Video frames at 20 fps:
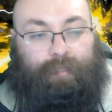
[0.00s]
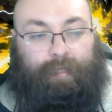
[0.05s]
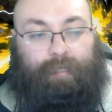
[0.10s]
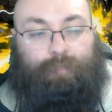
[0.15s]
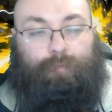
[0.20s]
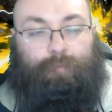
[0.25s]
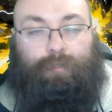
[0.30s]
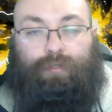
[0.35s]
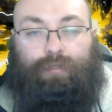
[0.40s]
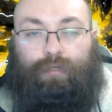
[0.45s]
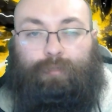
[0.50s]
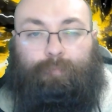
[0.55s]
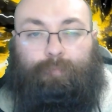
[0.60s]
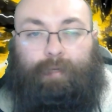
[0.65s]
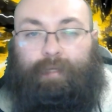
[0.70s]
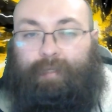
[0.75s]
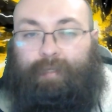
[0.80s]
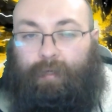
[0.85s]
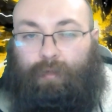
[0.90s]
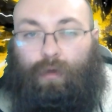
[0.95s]
This would just
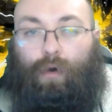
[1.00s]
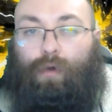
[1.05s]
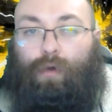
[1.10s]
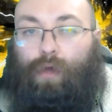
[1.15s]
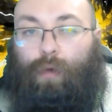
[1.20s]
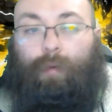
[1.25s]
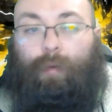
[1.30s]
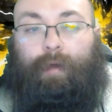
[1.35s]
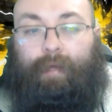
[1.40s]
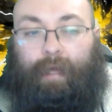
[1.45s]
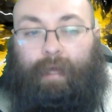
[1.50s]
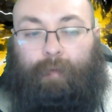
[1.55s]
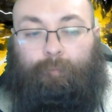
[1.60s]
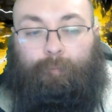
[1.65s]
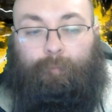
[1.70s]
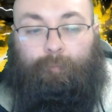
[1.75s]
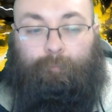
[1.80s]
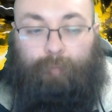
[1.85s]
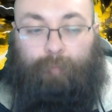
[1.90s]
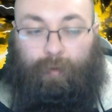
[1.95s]
be to lock out a
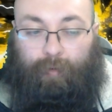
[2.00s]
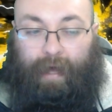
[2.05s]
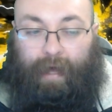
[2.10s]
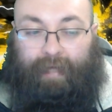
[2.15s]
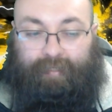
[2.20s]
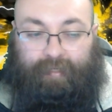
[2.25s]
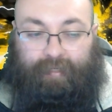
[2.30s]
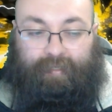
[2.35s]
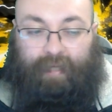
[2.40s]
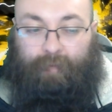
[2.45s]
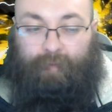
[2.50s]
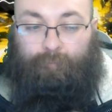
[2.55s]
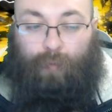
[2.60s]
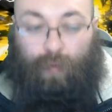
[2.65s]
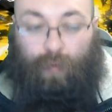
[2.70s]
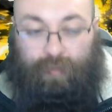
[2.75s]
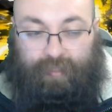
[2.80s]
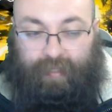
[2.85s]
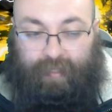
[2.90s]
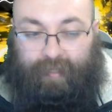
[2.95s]
game, but as I say,
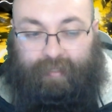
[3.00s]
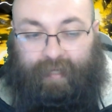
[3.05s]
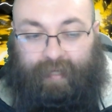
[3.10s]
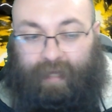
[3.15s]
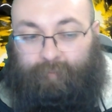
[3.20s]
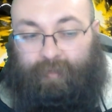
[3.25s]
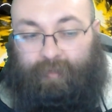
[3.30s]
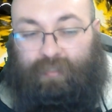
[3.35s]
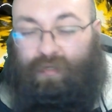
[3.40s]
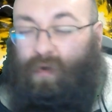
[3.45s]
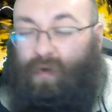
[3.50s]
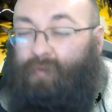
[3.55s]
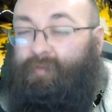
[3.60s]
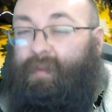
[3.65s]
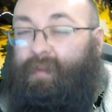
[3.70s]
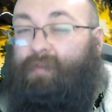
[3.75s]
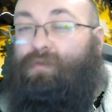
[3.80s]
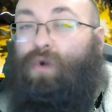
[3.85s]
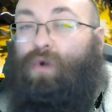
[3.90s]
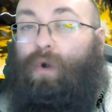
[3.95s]
most of the time it's
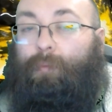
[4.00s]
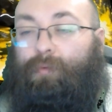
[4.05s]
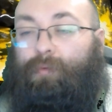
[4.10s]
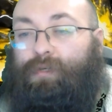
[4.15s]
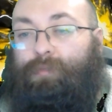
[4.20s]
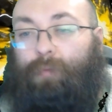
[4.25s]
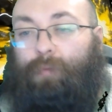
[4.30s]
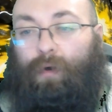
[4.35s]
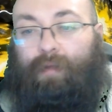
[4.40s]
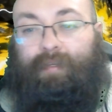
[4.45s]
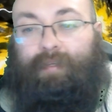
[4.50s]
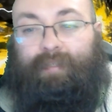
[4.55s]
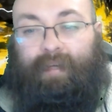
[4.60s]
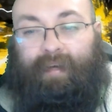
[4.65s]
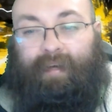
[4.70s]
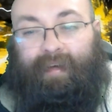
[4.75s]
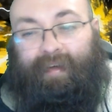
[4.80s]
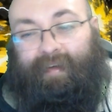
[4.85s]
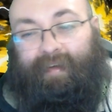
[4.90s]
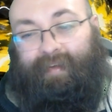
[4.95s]
off the top response
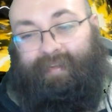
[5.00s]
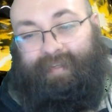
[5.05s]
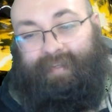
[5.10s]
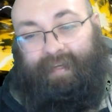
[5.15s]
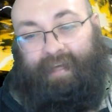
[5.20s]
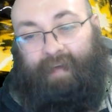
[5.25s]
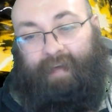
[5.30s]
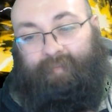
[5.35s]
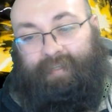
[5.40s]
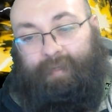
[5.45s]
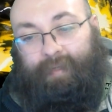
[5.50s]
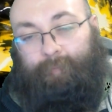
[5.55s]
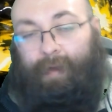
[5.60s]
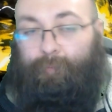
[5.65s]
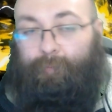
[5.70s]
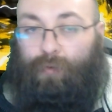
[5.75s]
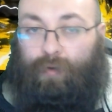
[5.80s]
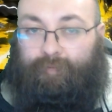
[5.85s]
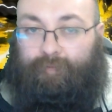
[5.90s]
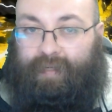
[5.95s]
to give us a
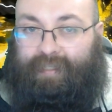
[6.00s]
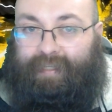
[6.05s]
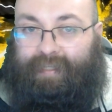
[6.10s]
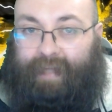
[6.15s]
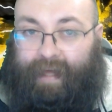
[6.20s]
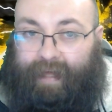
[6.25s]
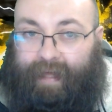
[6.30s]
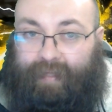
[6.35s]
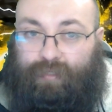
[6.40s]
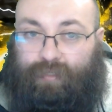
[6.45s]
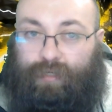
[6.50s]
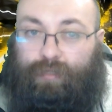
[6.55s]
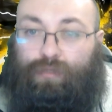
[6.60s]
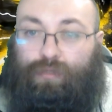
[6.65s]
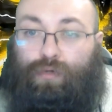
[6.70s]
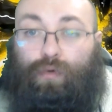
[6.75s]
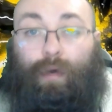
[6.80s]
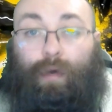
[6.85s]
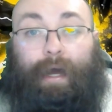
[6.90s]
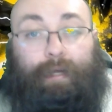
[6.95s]
bit more of a stage
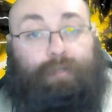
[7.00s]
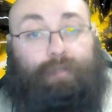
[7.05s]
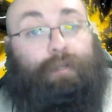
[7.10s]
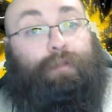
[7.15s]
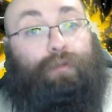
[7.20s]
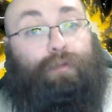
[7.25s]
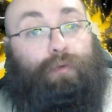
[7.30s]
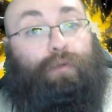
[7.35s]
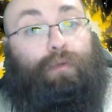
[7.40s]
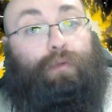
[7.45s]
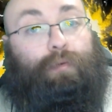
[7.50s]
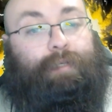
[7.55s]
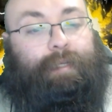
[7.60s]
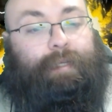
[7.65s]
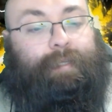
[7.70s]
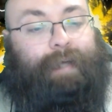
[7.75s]
to actually do those